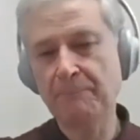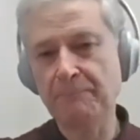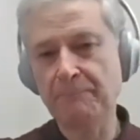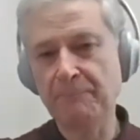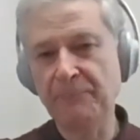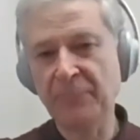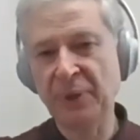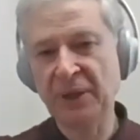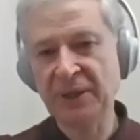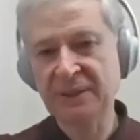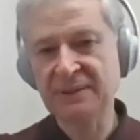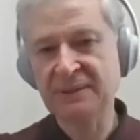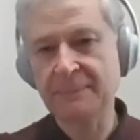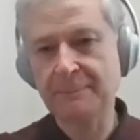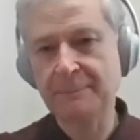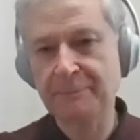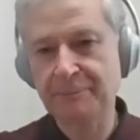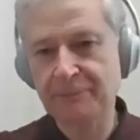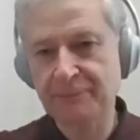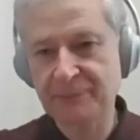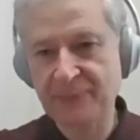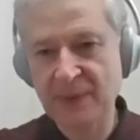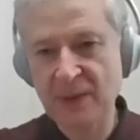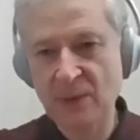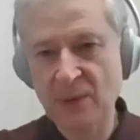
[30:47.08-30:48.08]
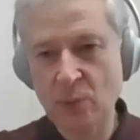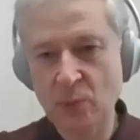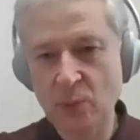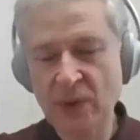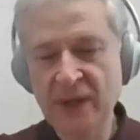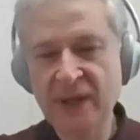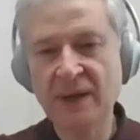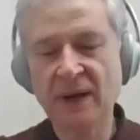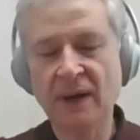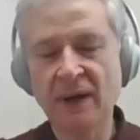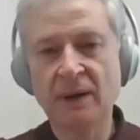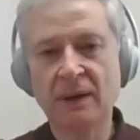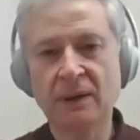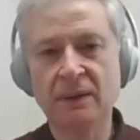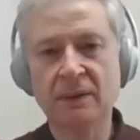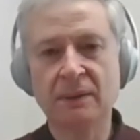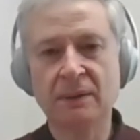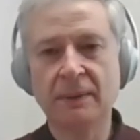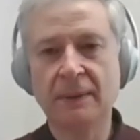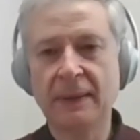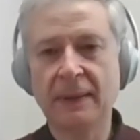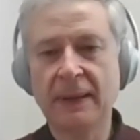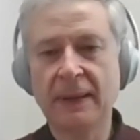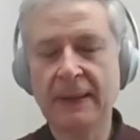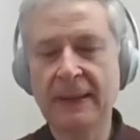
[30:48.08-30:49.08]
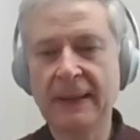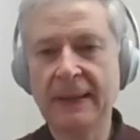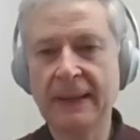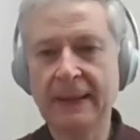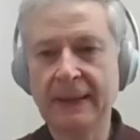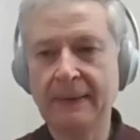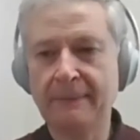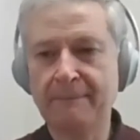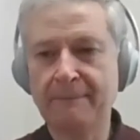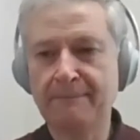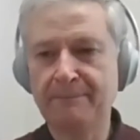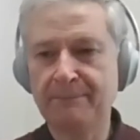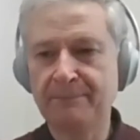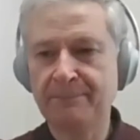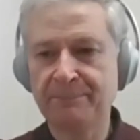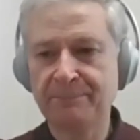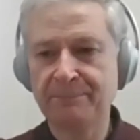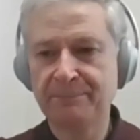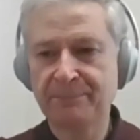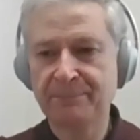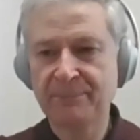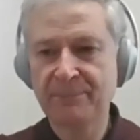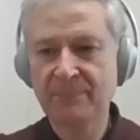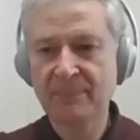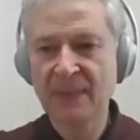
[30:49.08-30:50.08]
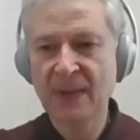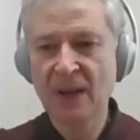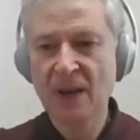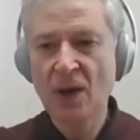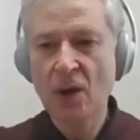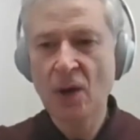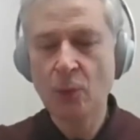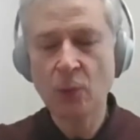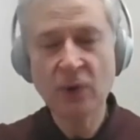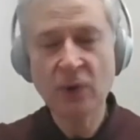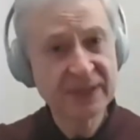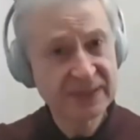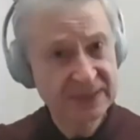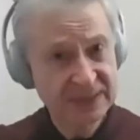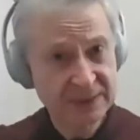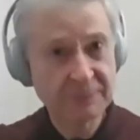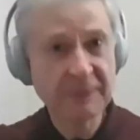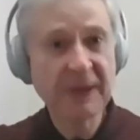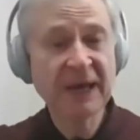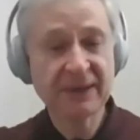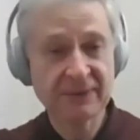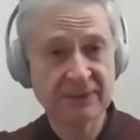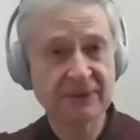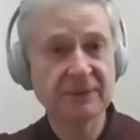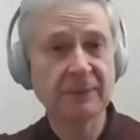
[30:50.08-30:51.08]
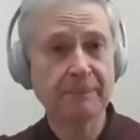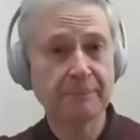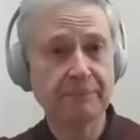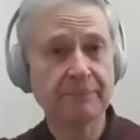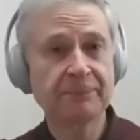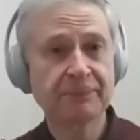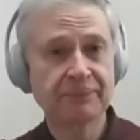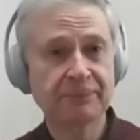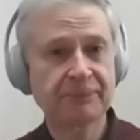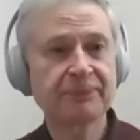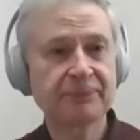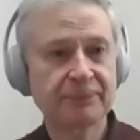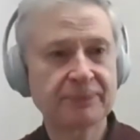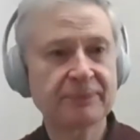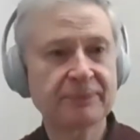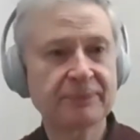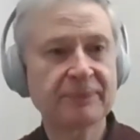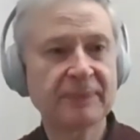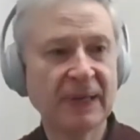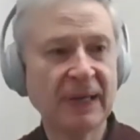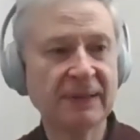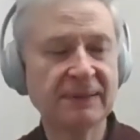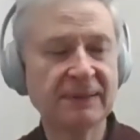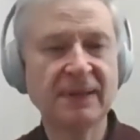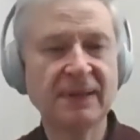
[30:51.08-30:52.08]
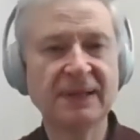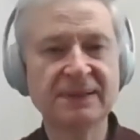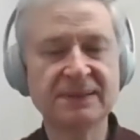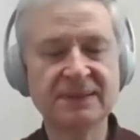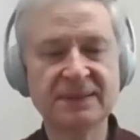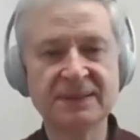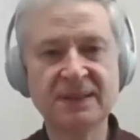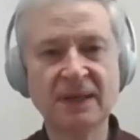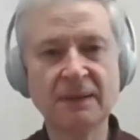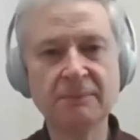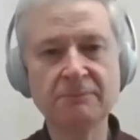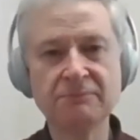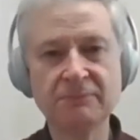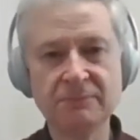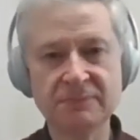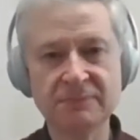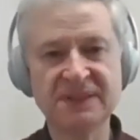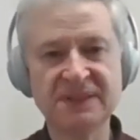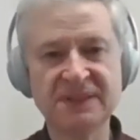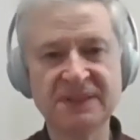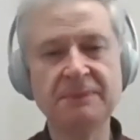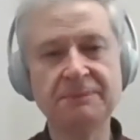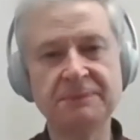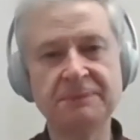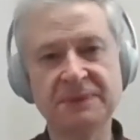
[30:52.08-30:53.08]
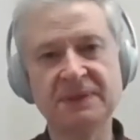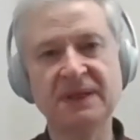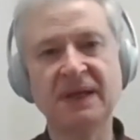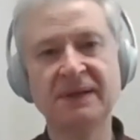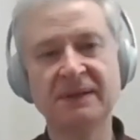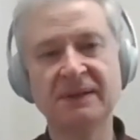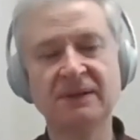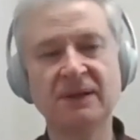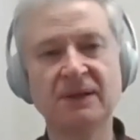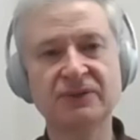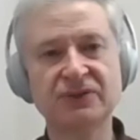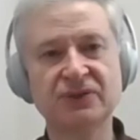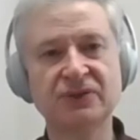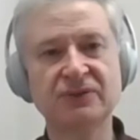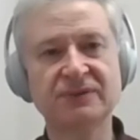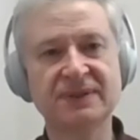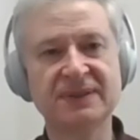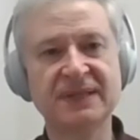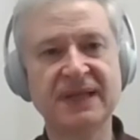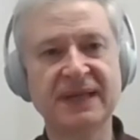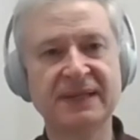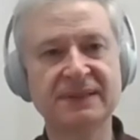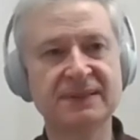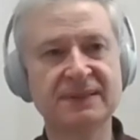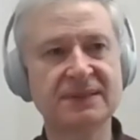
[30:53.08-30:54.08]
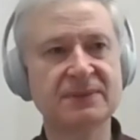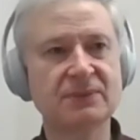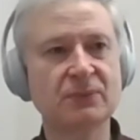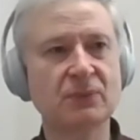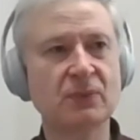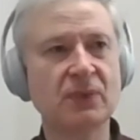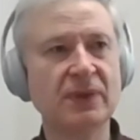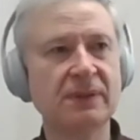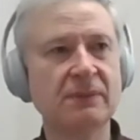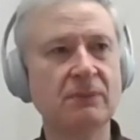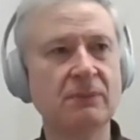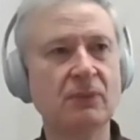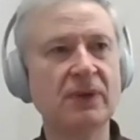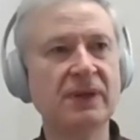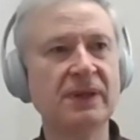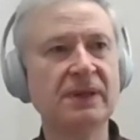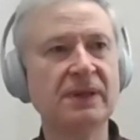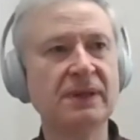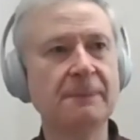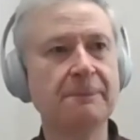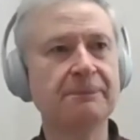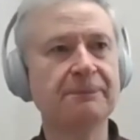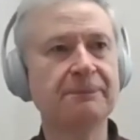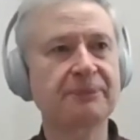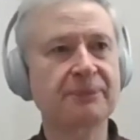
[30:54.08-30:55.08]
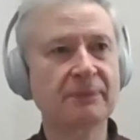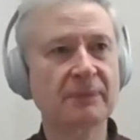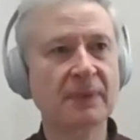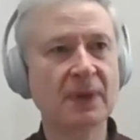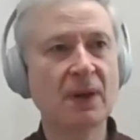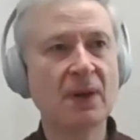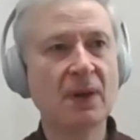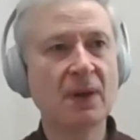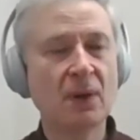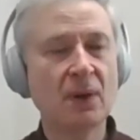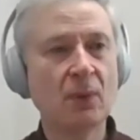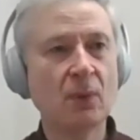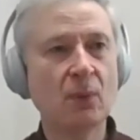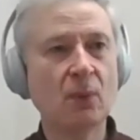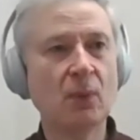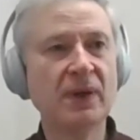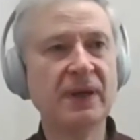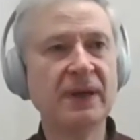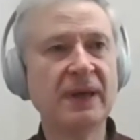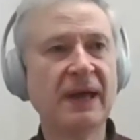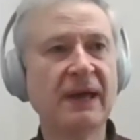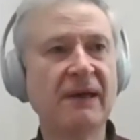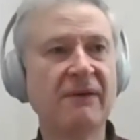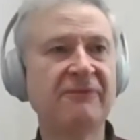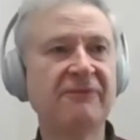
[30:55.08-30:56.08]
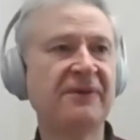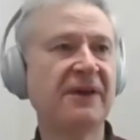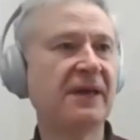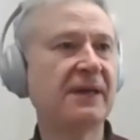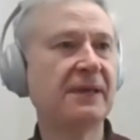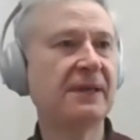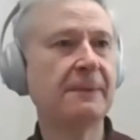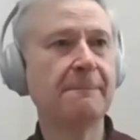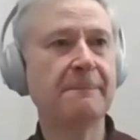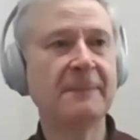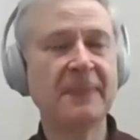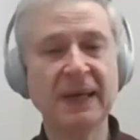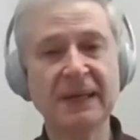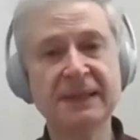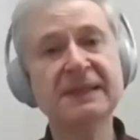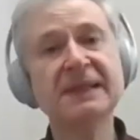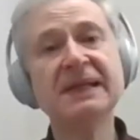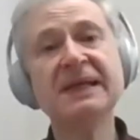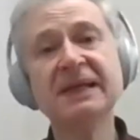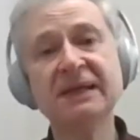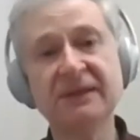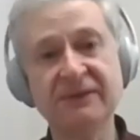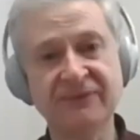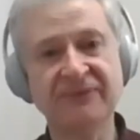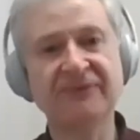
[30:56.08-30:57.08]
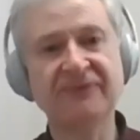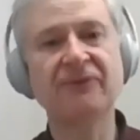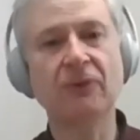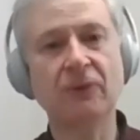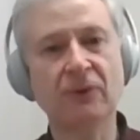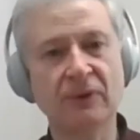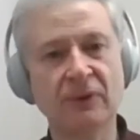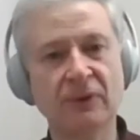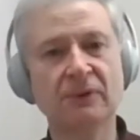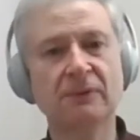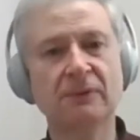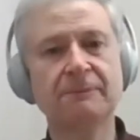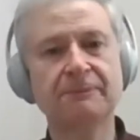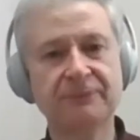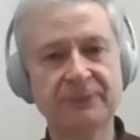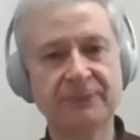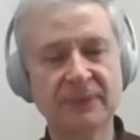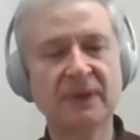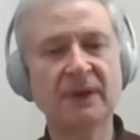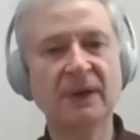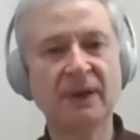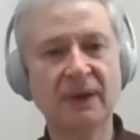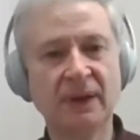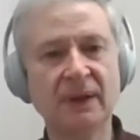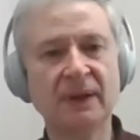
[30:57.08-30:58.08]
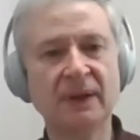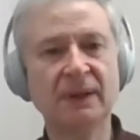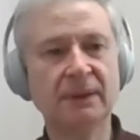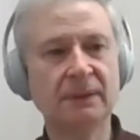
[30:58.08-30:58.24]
But we are, um, we expect them. At, at some deep psychological sense, we, we, we have a, a need for um,